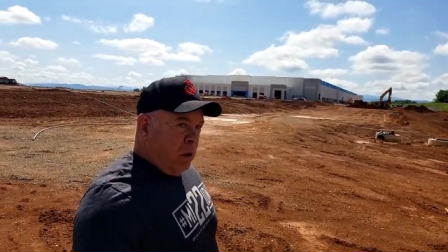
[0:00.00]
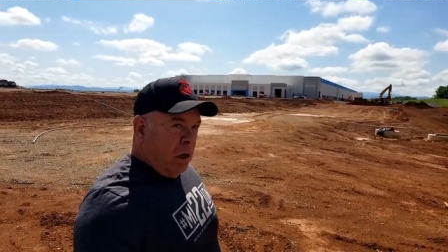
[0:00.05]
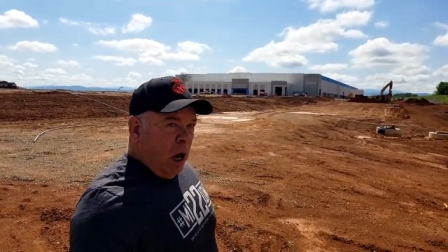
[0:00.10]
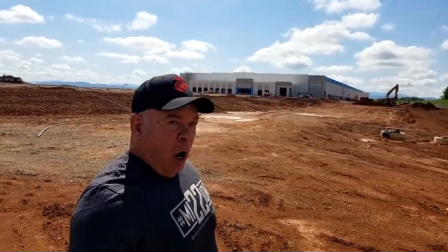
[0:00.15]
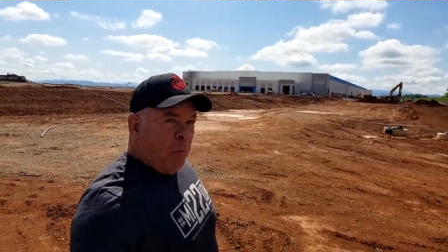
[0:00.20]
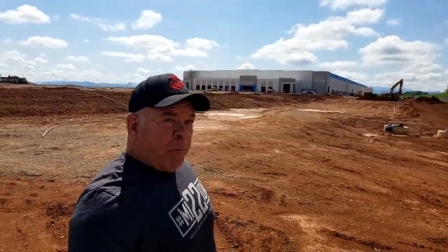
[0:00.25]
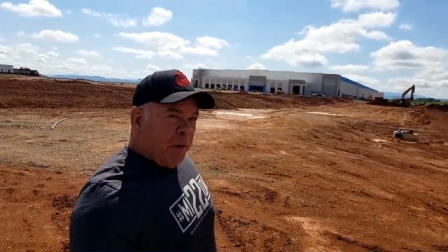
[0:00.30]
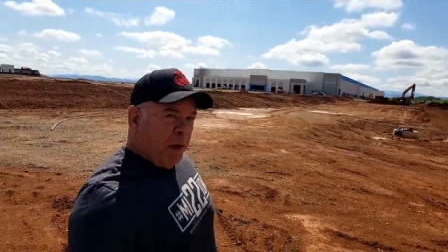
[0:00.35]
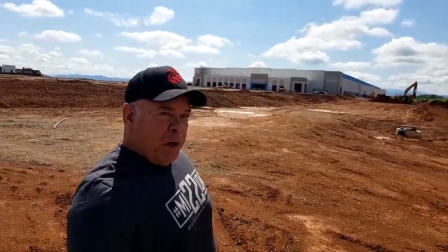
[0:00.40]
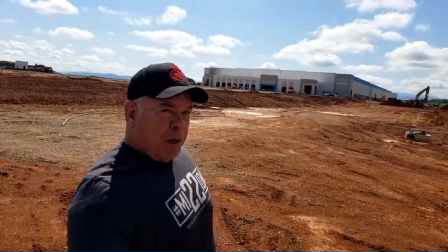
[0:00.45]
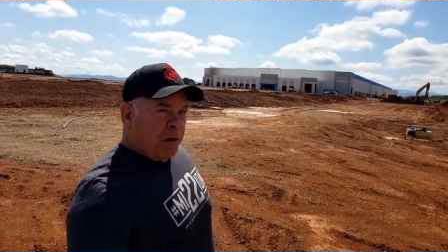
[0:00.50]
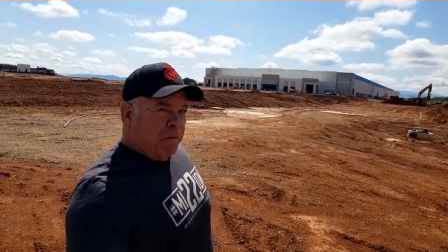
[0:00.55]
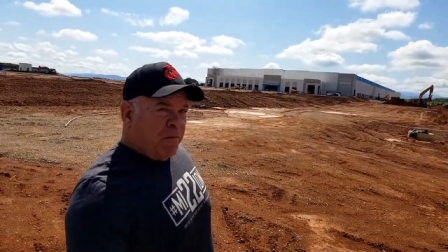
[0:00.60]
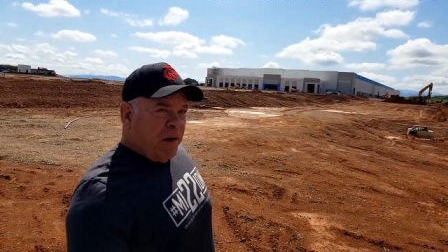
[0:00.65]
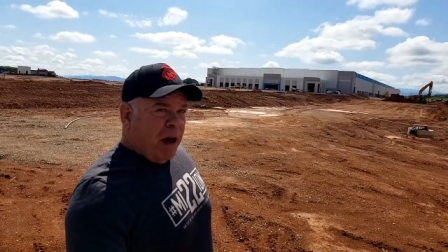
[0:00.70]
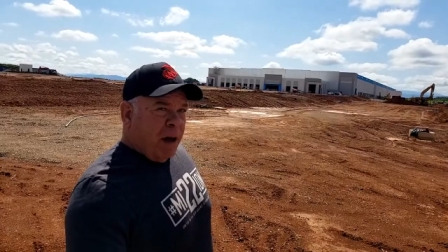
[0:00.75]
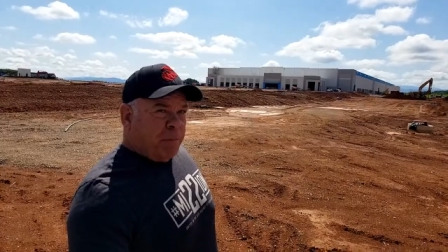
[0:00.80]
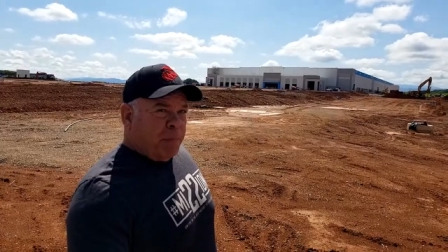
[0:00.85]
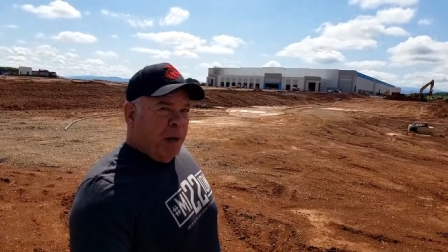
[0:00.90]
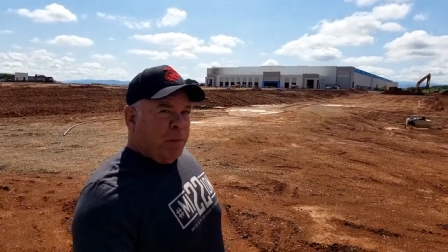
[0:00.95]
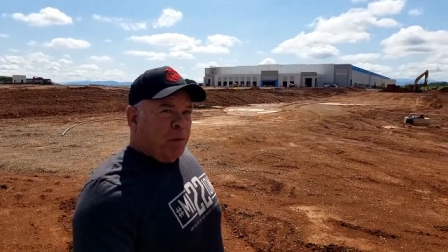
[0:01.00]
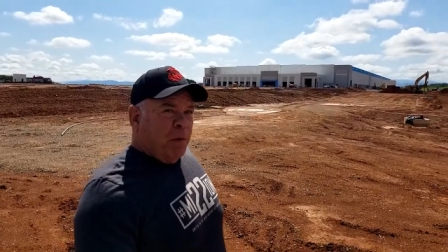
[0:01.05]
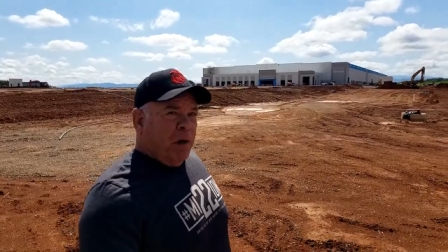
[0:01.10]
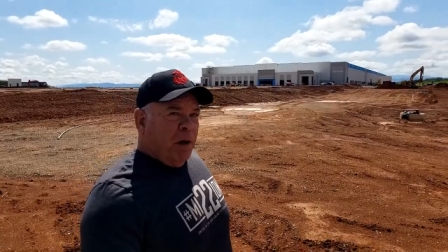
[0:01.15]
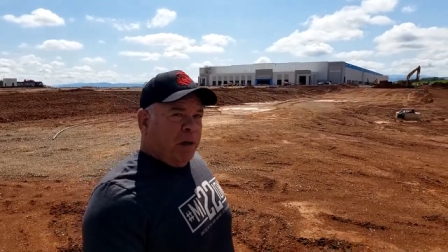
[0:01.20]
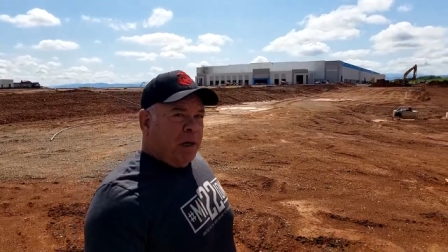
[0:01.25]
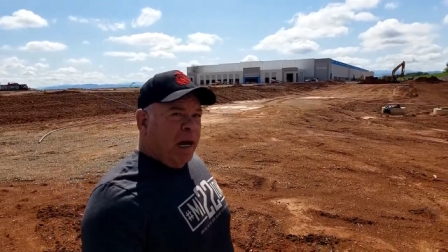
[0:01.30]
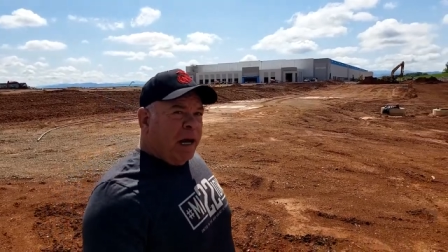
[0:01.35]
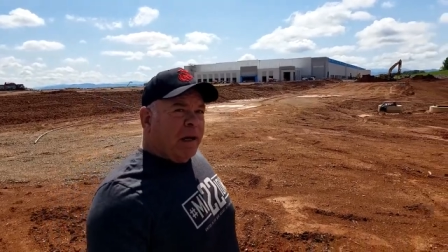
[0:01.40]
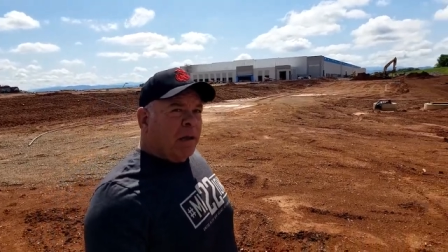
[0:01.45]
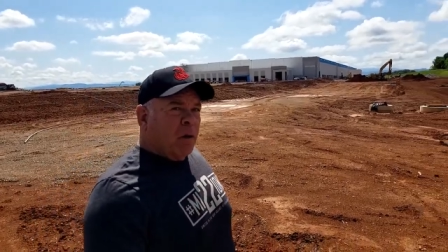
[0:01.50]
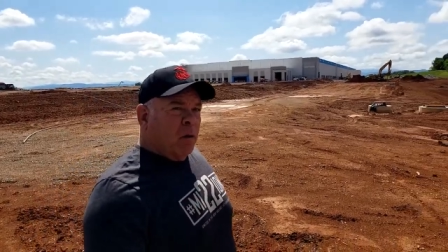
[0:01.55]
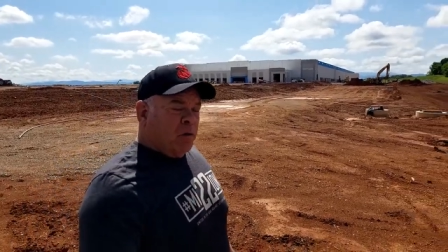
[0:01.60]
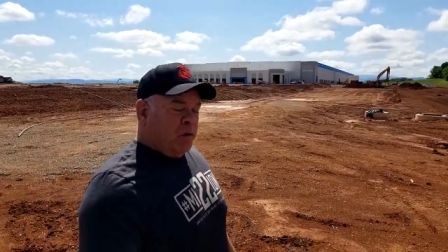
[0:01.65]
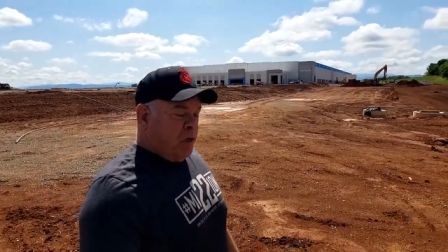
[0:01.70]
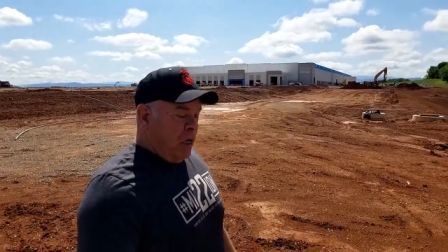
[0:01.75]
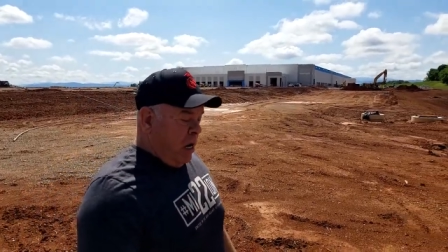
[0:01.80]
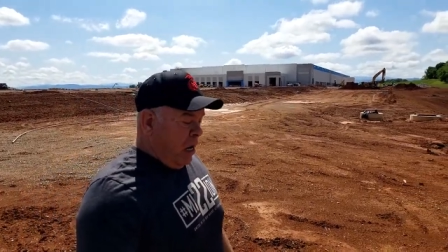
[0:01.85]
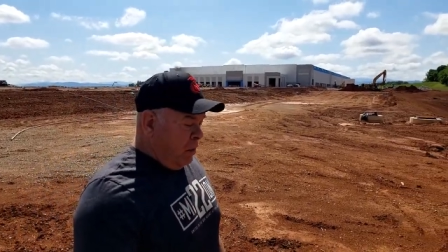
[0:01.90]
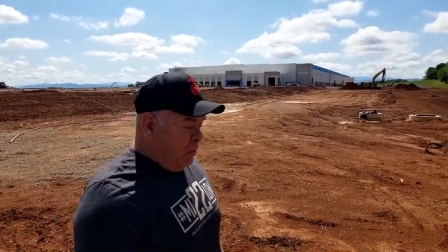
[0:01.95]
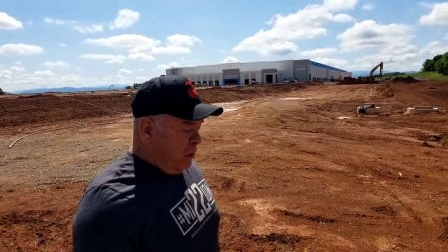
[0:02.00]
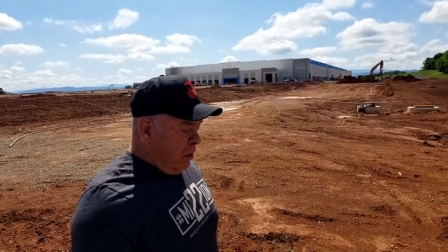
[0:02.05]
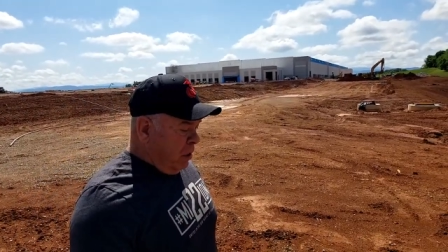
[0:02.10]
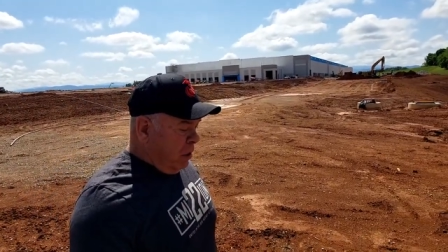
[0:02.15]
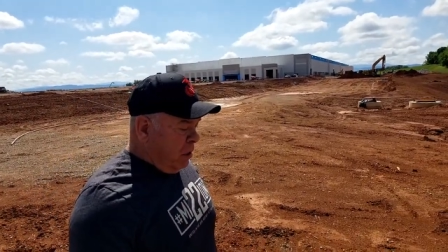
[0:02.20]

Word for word: hopefully you can find people that'll take those jobs